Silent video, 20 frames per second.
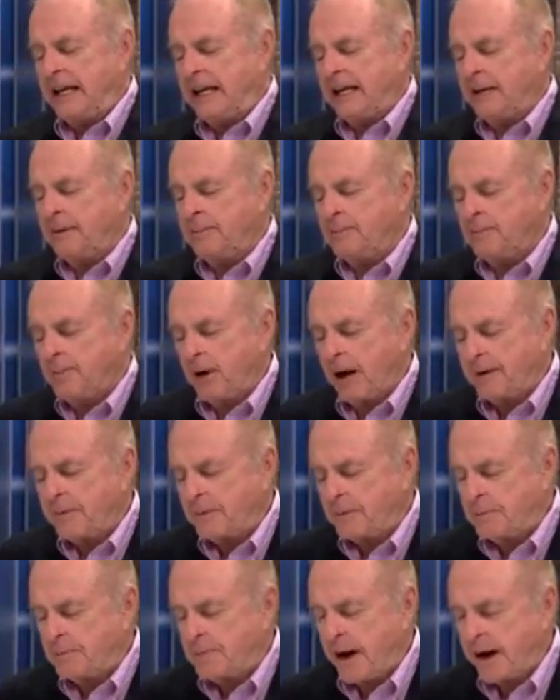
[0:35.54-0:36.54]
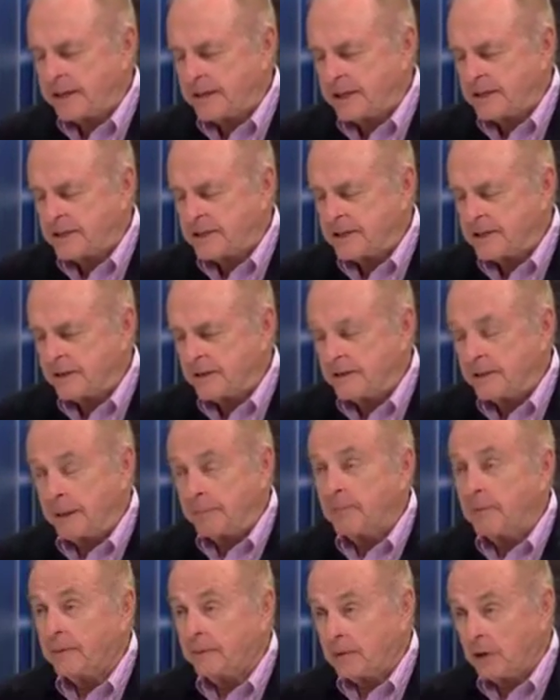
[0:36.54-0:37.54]
in private practice here,
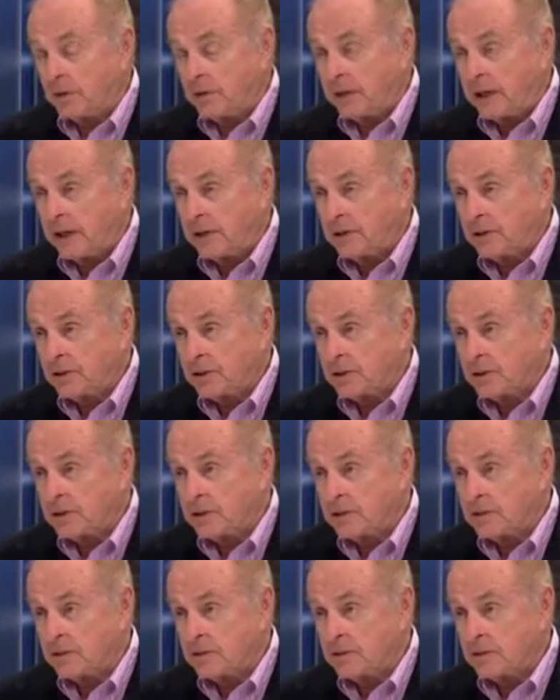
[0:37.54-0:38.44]
number of locations.